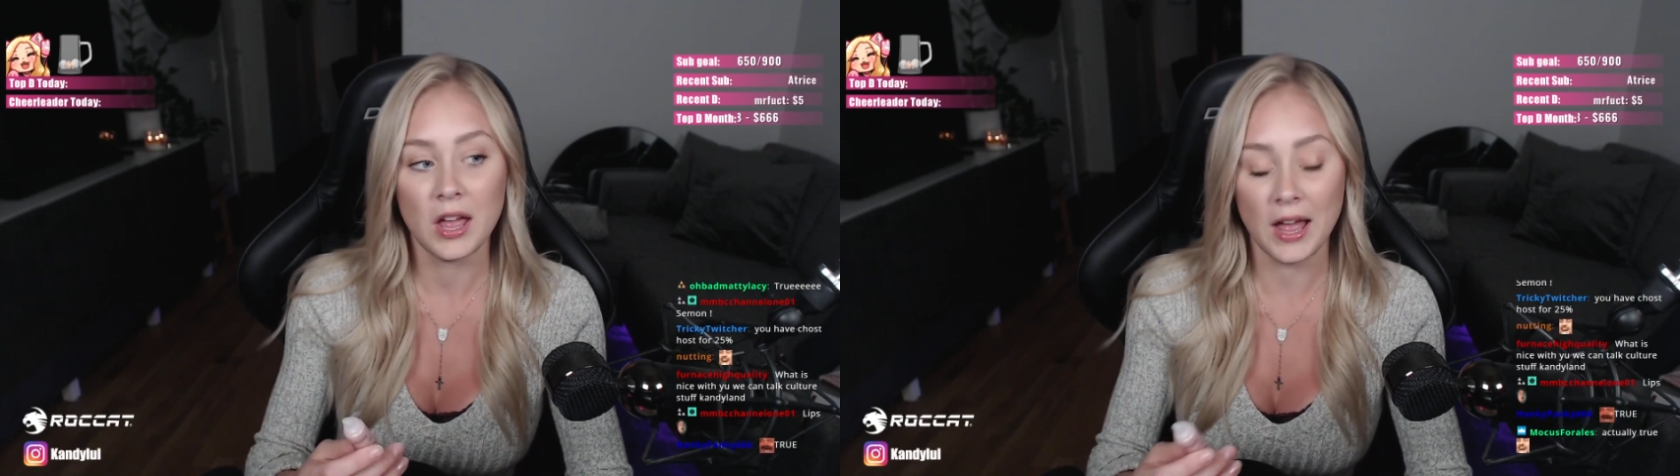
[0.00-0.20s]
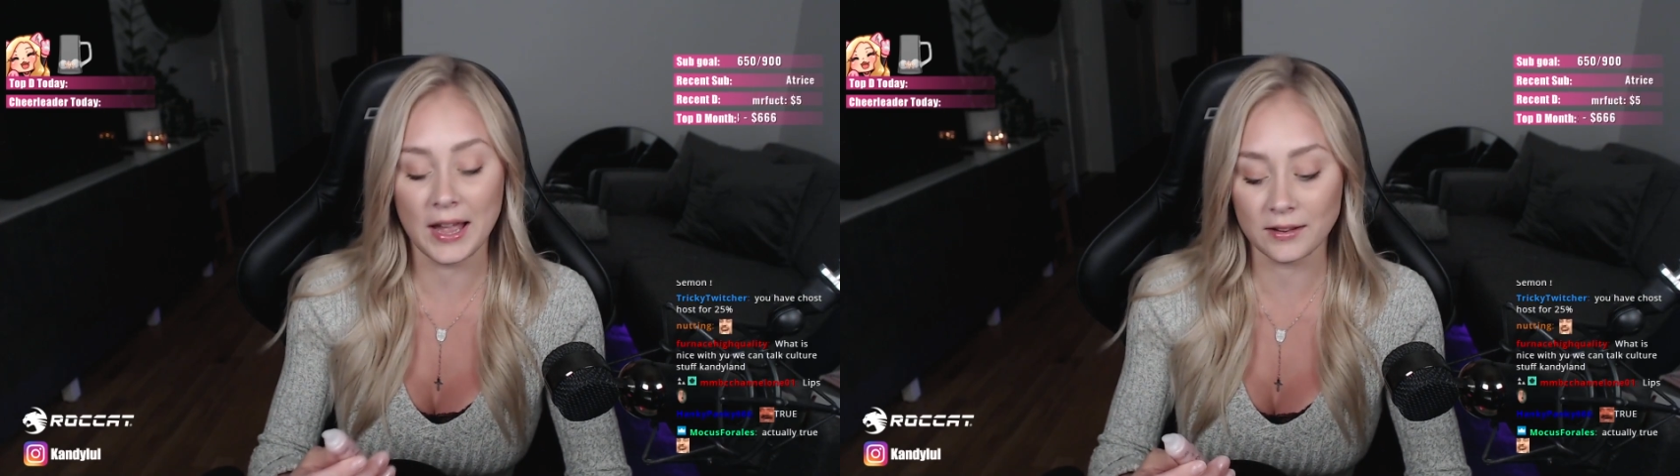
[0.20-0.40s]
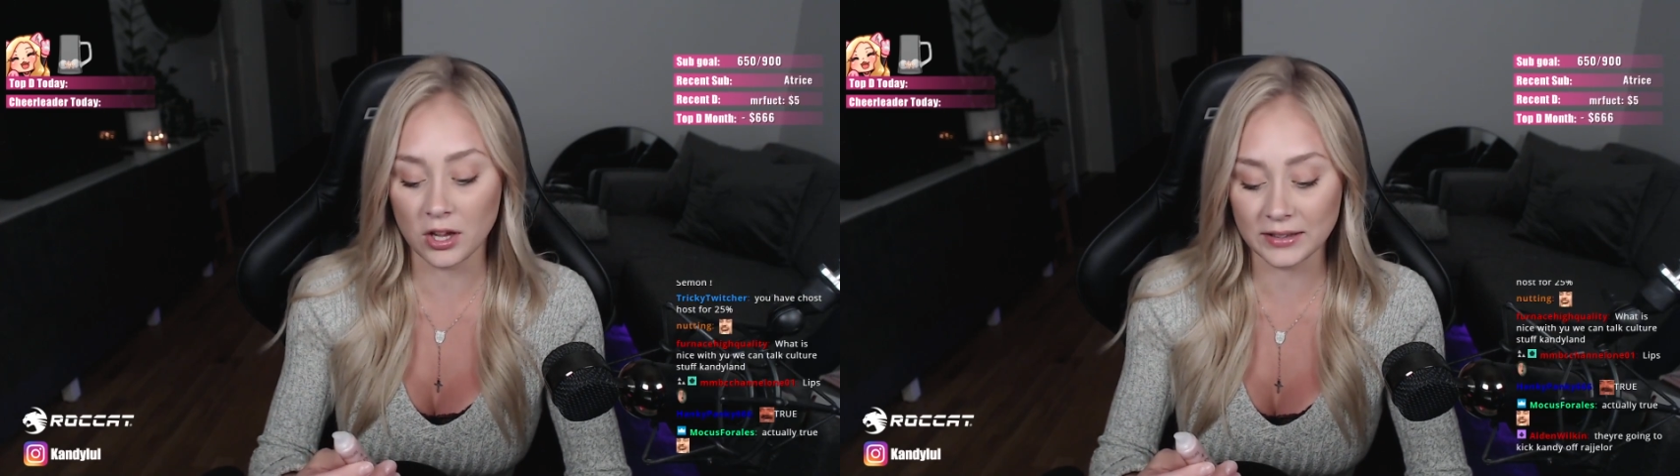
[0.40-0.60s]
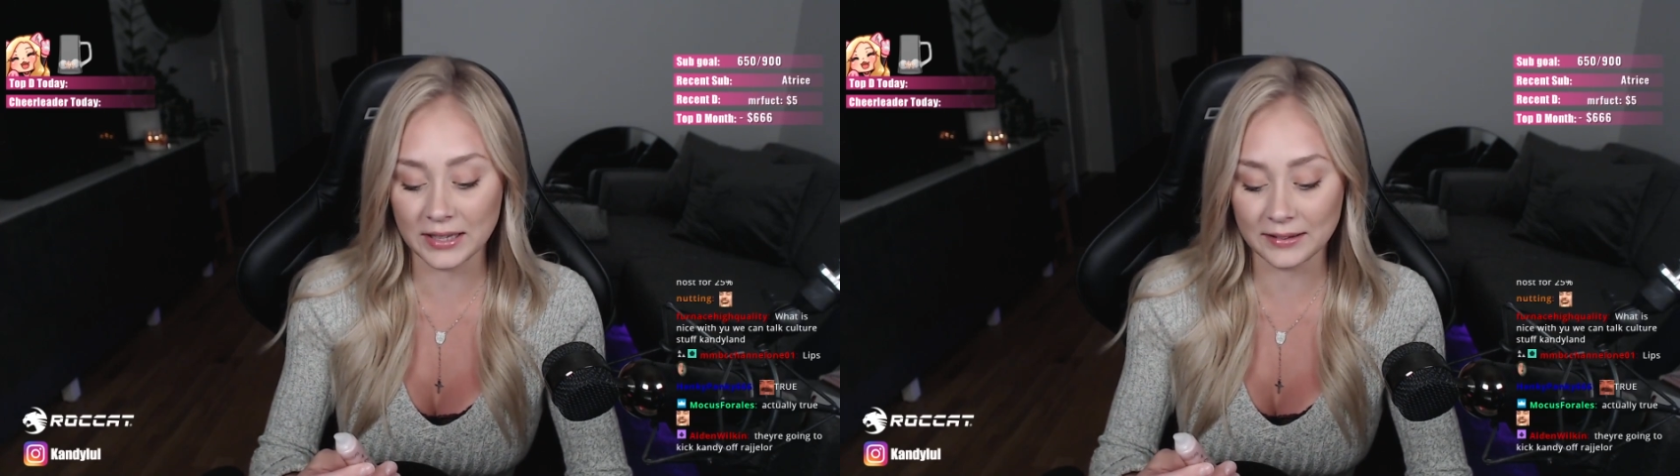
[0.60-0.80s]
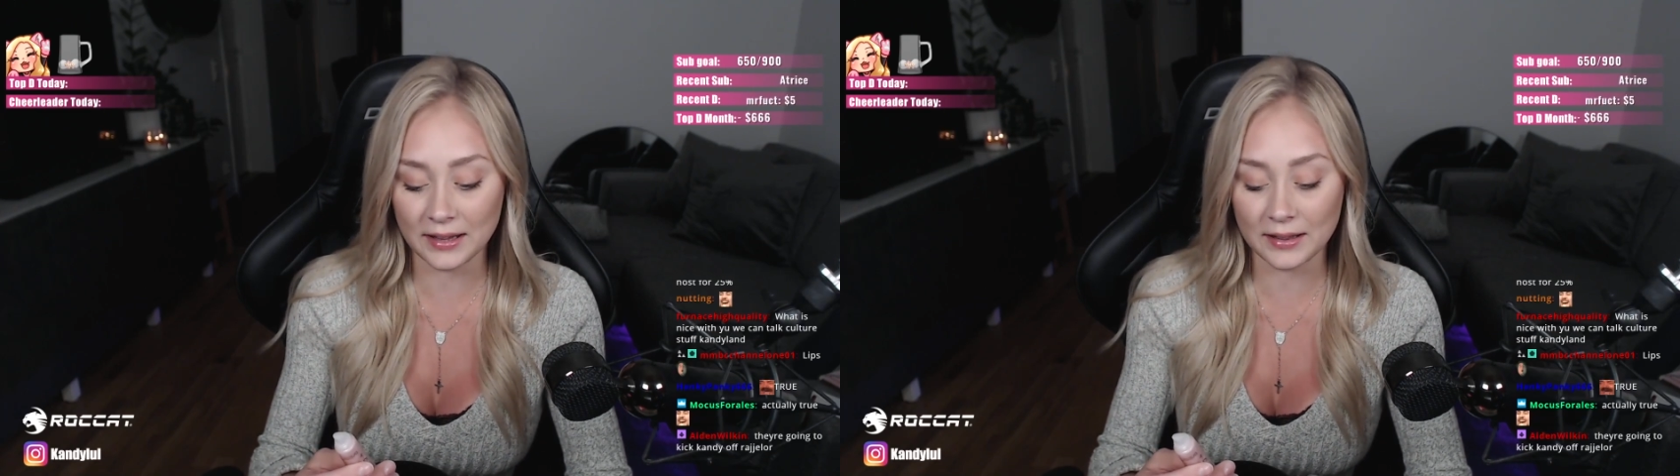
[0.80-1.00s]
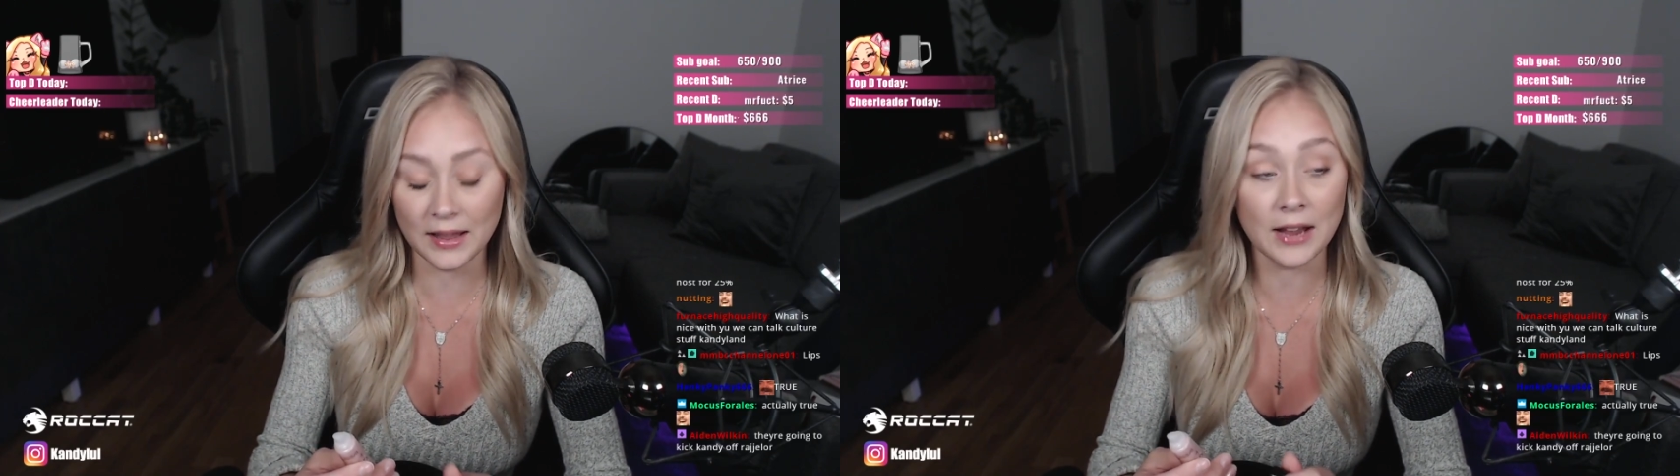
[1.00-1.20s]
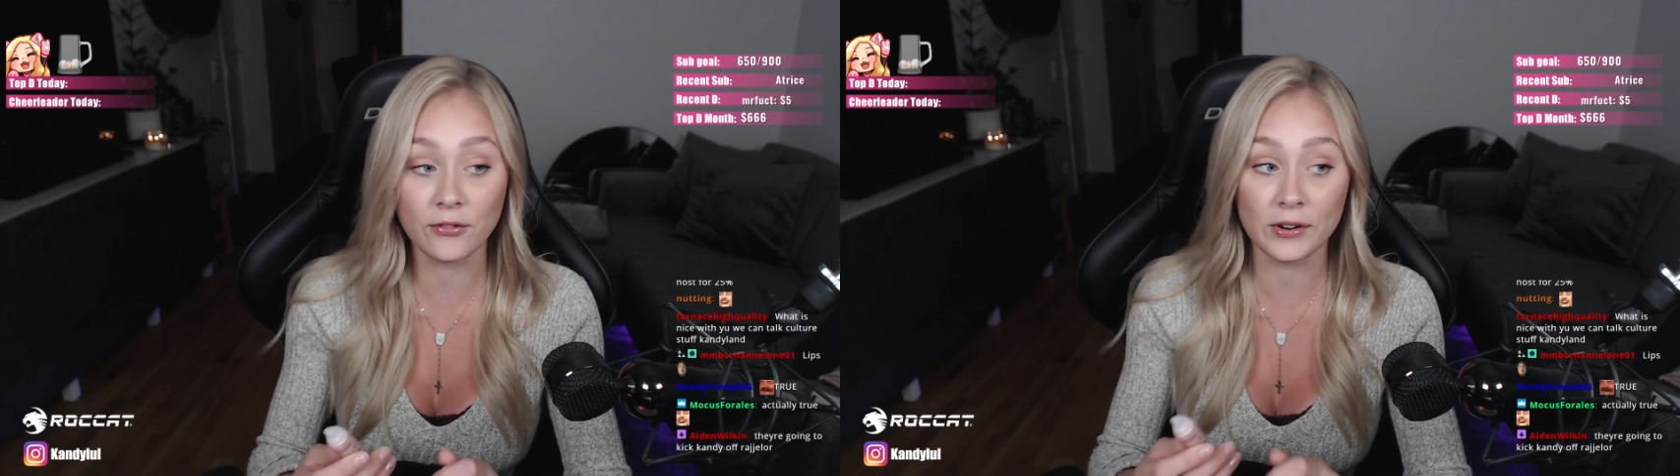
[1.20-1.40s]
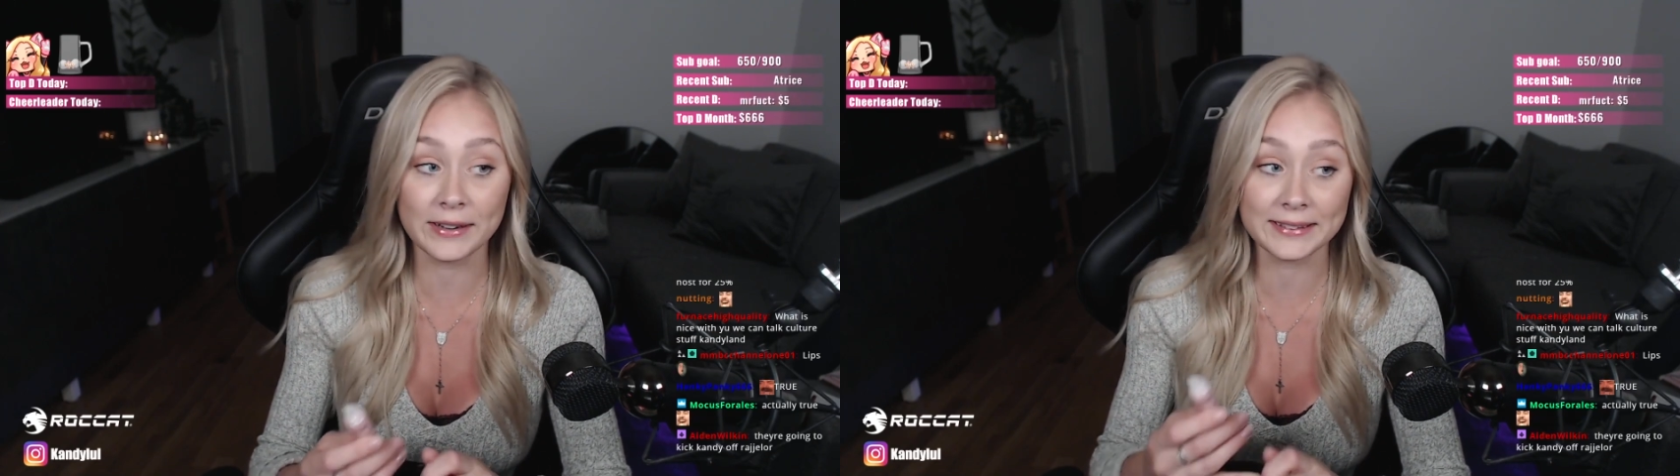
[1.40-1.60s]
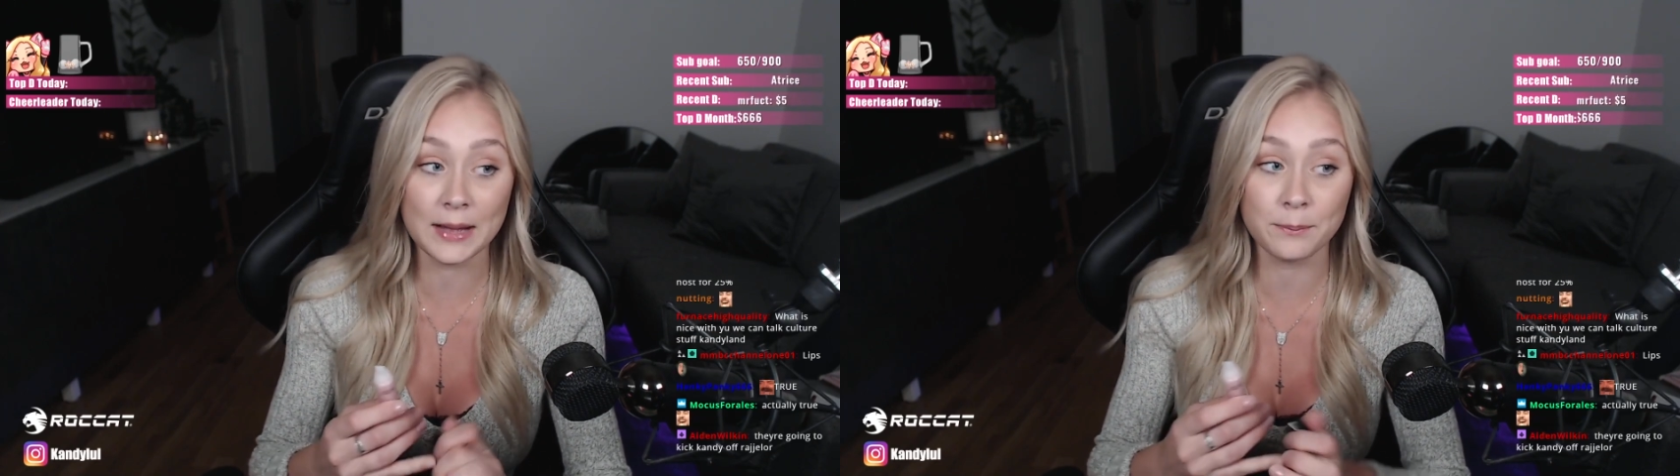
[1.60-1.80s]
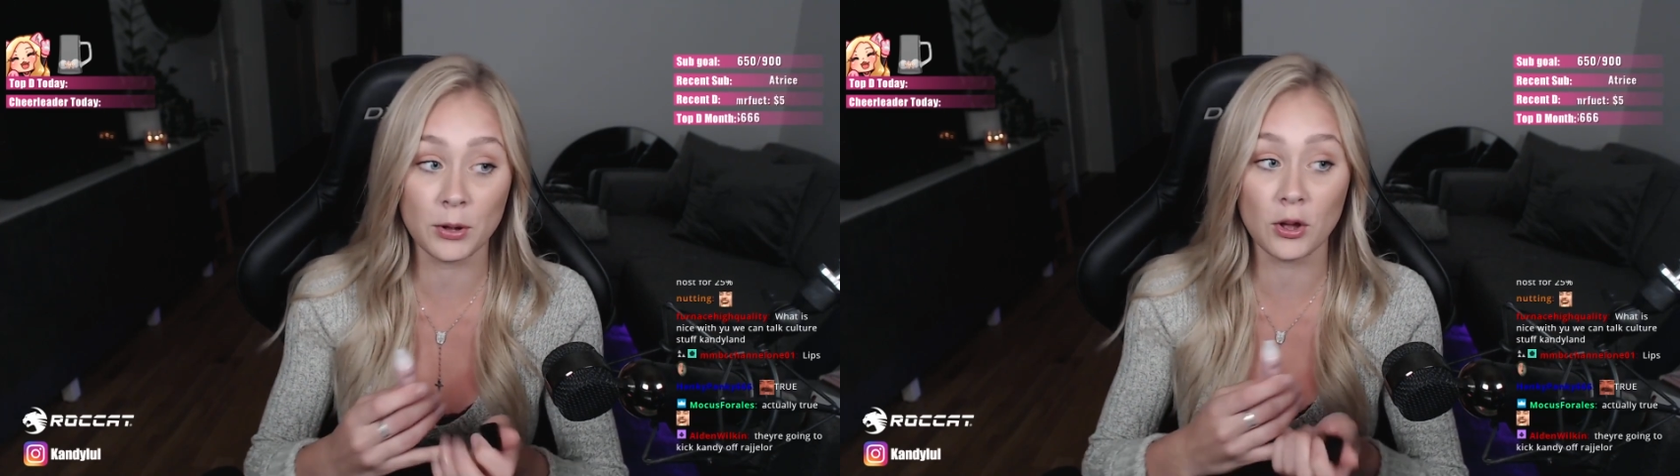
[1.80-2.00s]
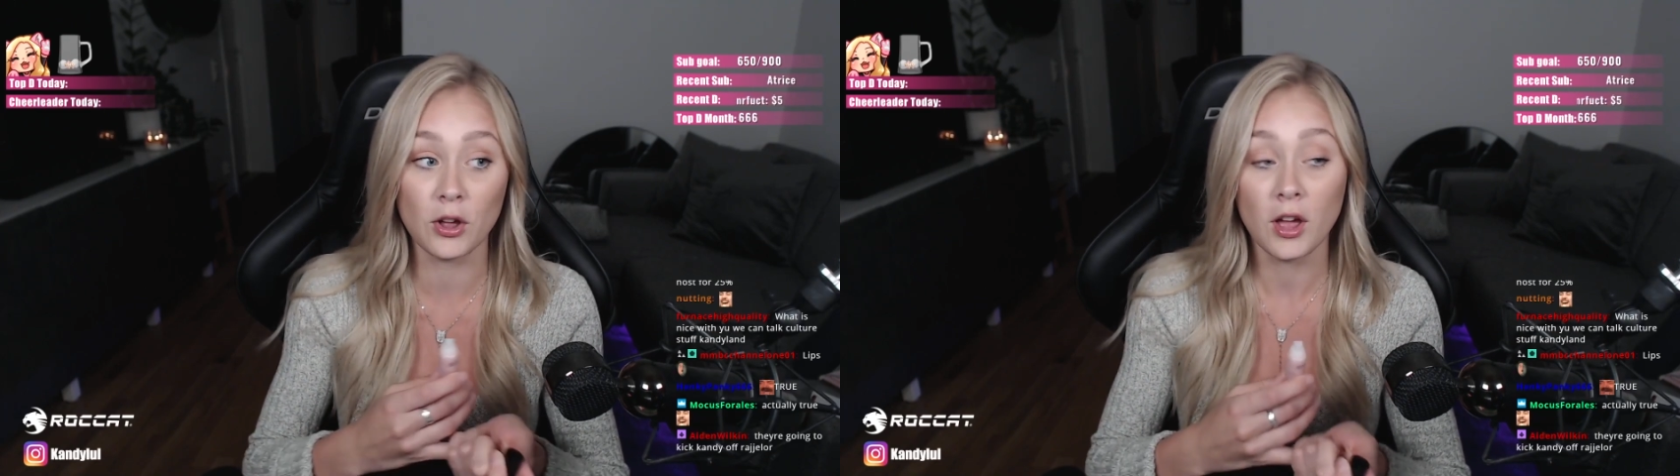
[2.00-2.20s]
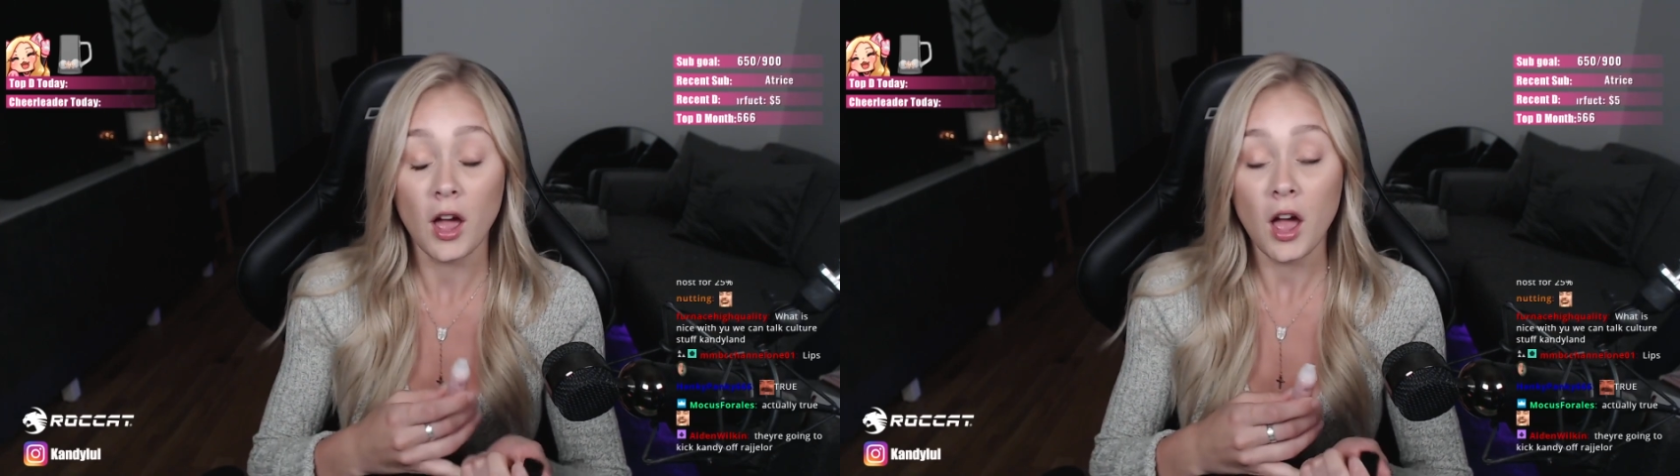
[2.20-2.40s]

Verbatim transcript: I thought that, like, for example,